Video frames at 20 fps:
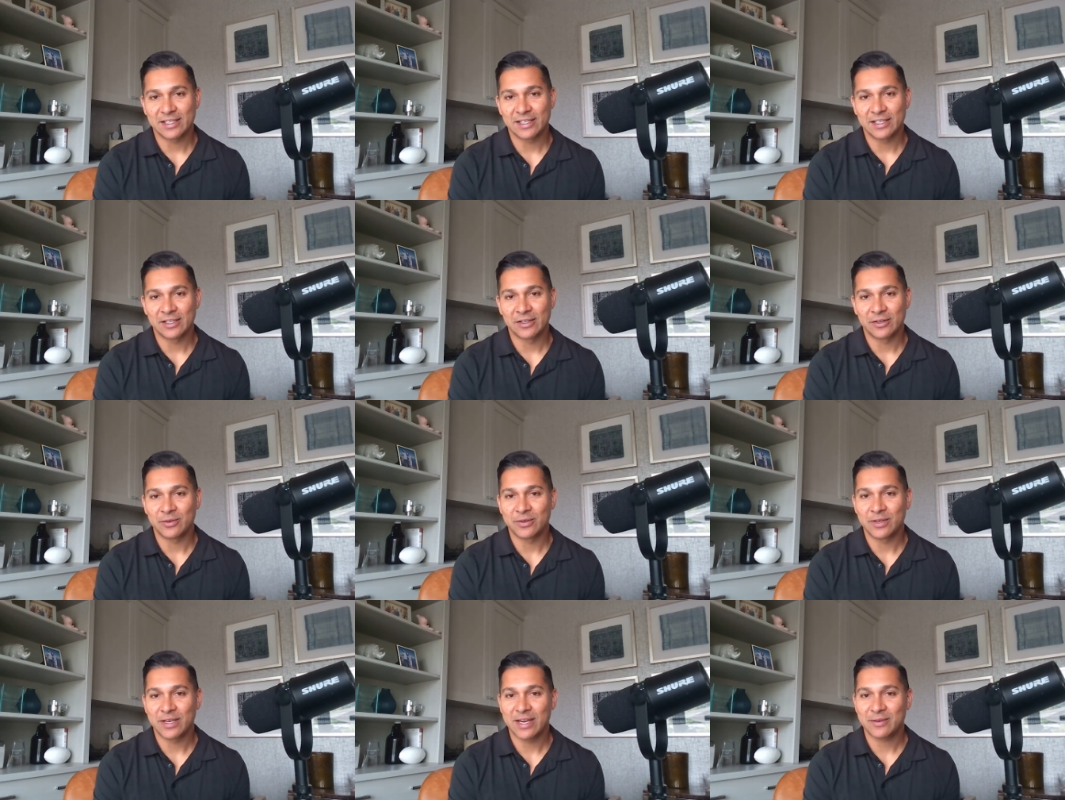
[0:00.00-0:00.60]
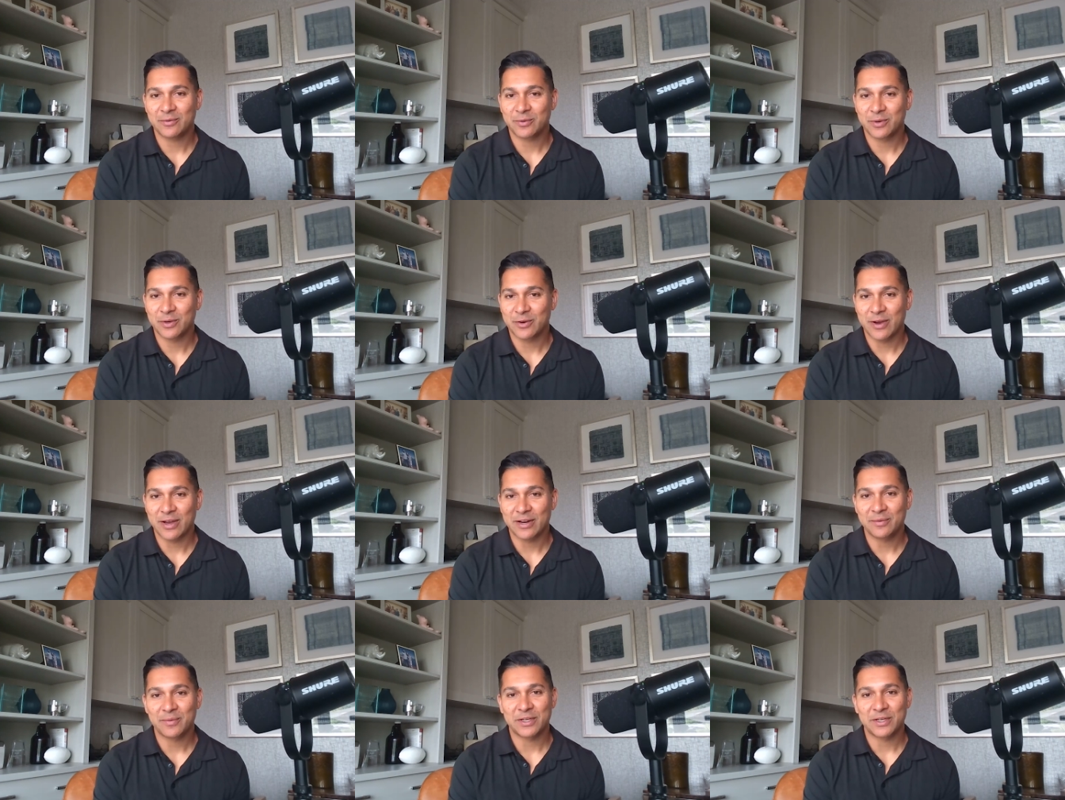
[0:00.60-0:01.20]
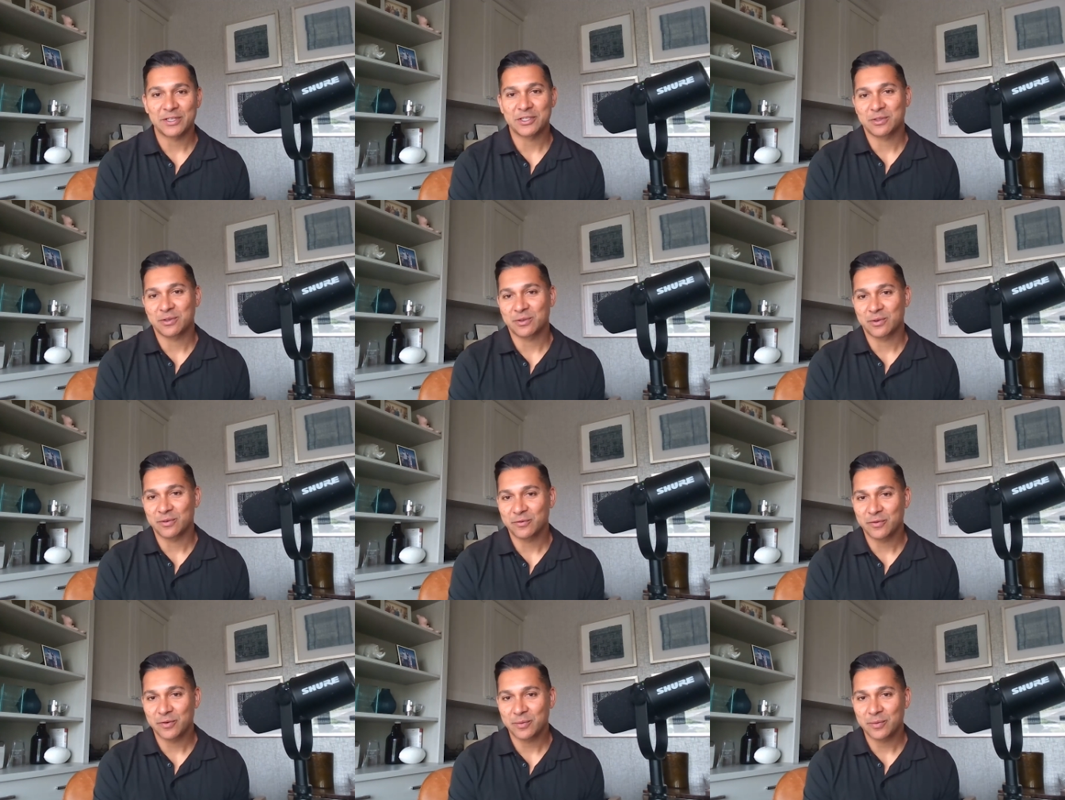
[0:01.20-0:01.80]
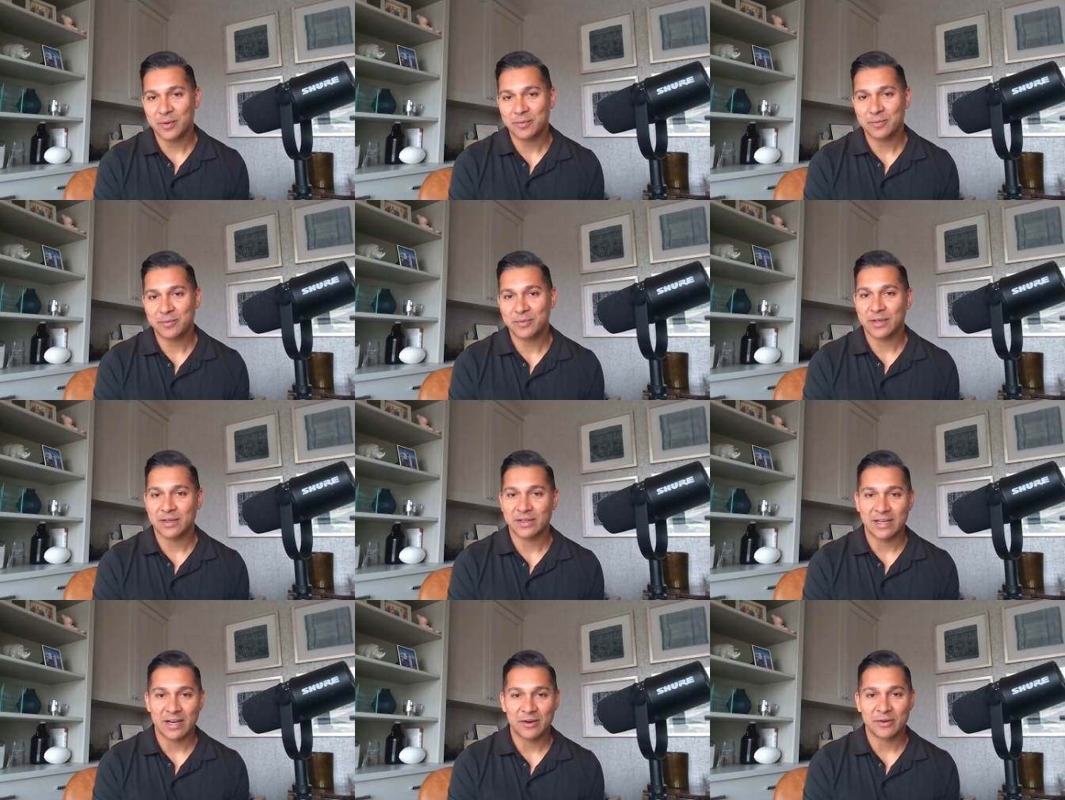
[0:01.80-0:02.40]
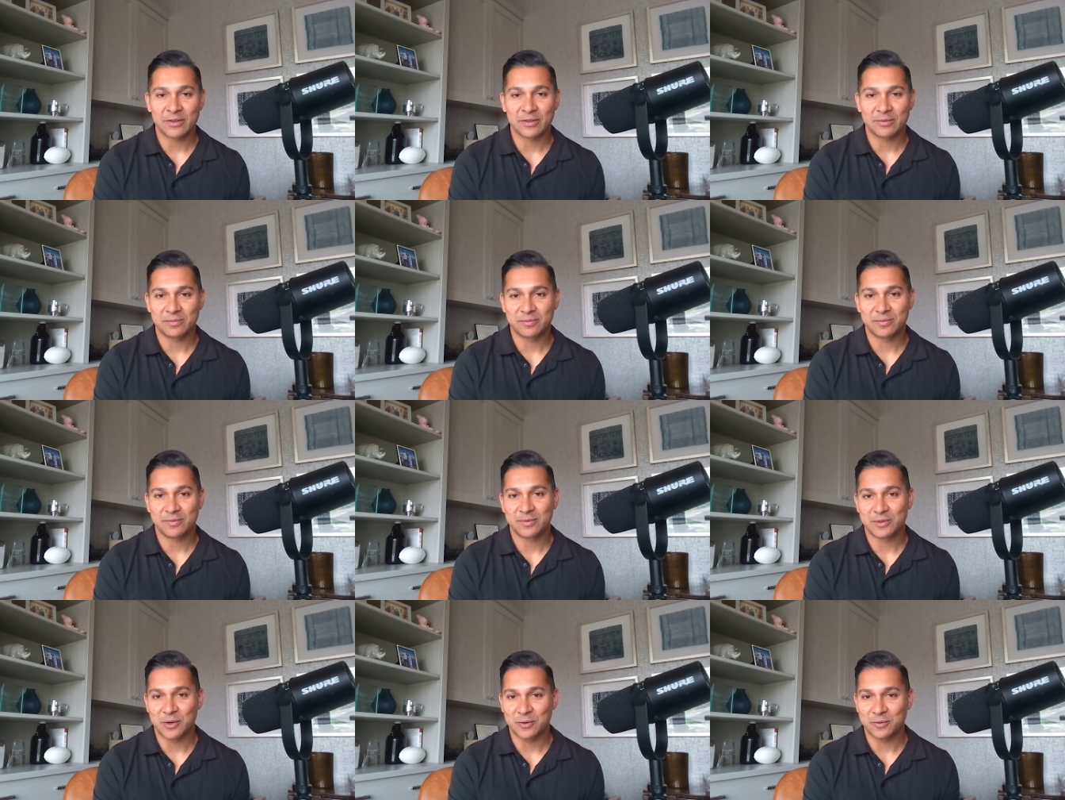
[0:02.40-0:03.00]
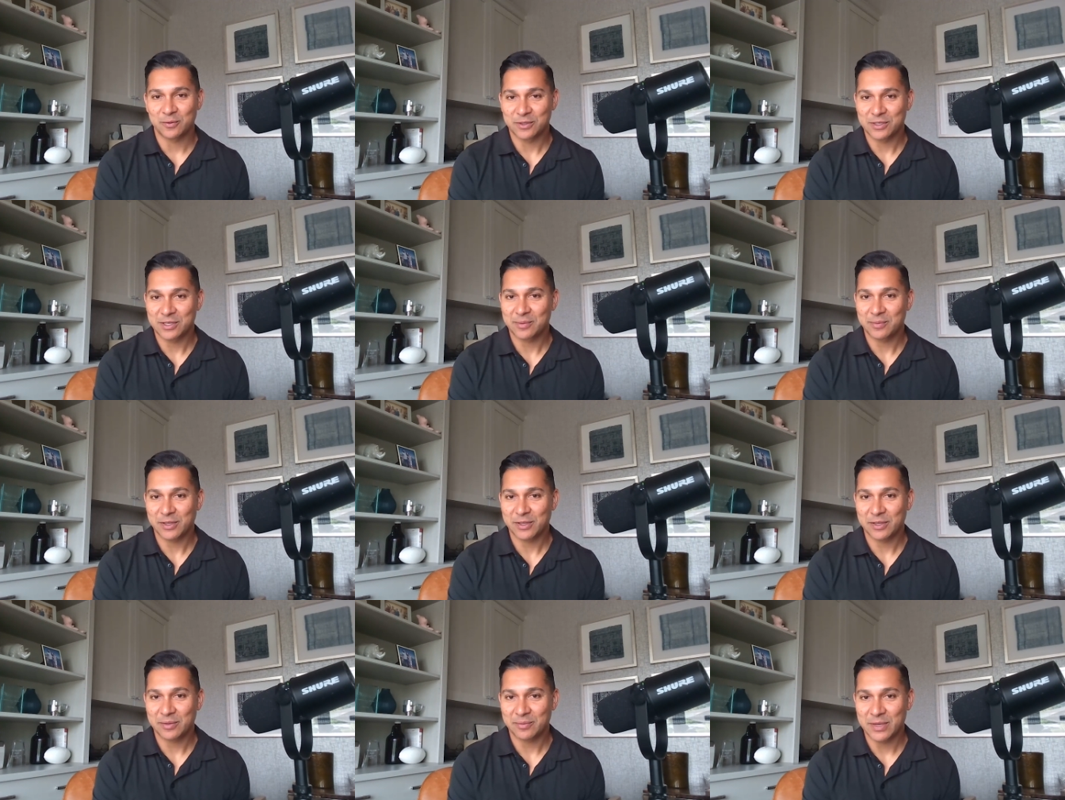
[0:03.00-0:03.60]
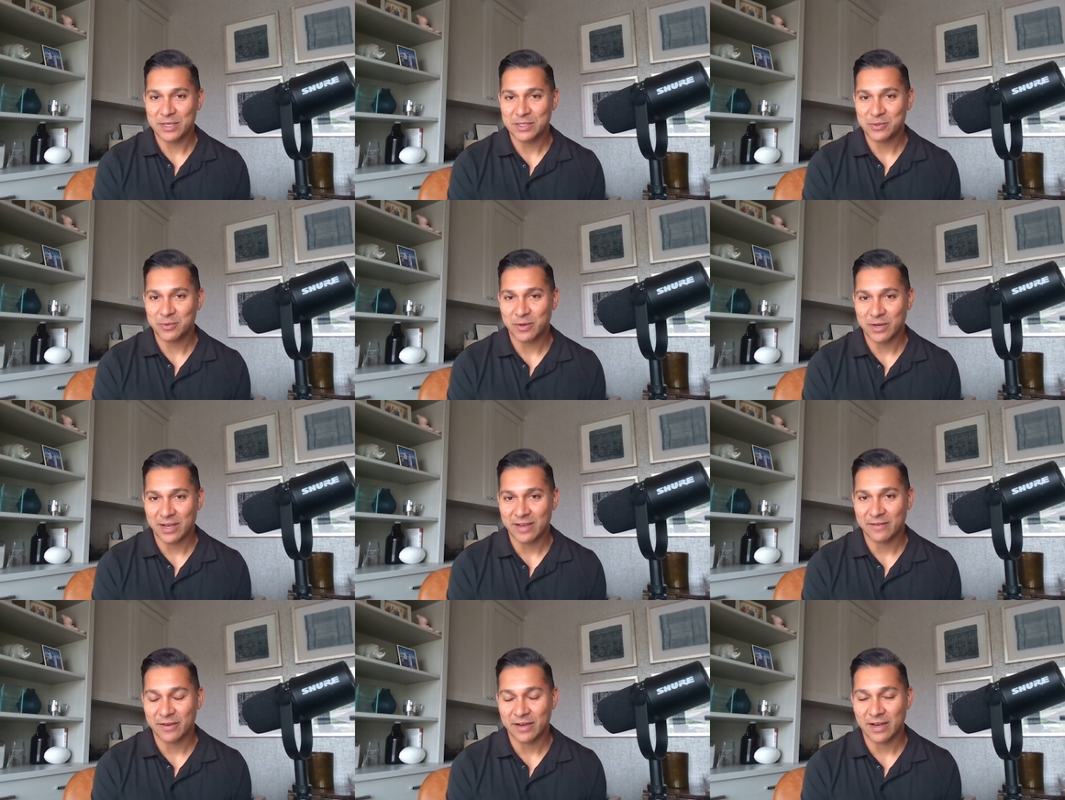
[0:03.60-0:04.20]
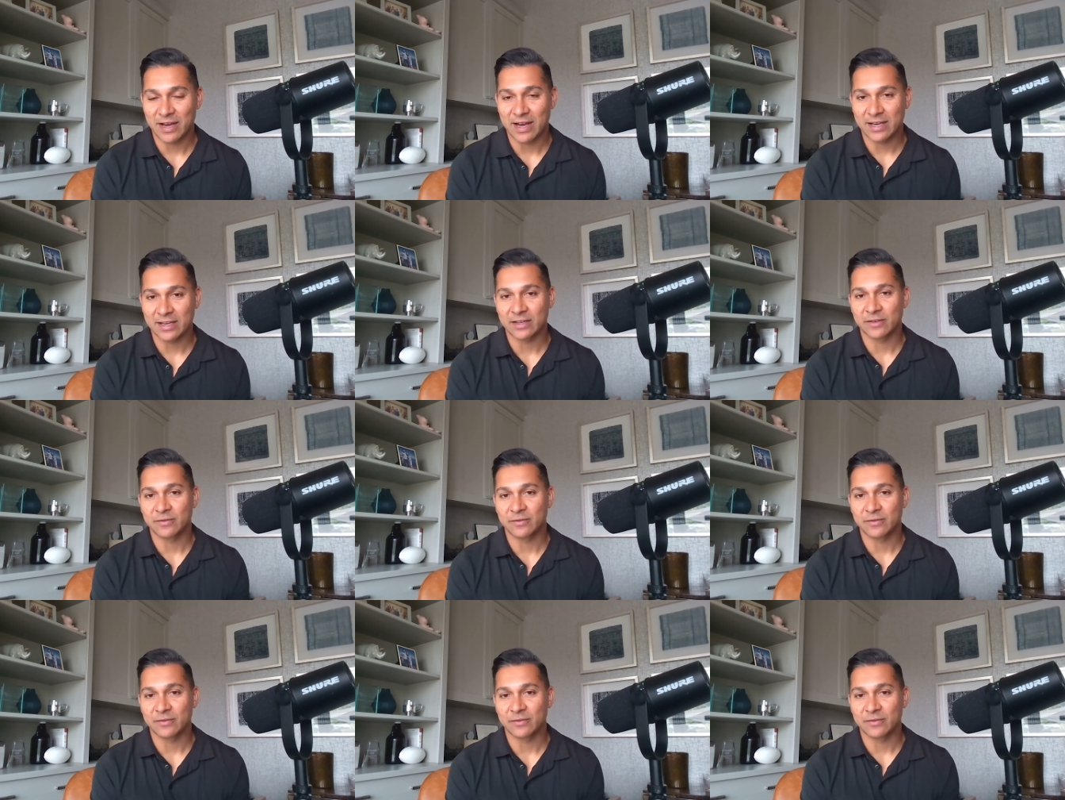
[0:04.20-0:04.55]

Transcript: you can't regret them. I just learned from them. And now I don't typically miss when I have a high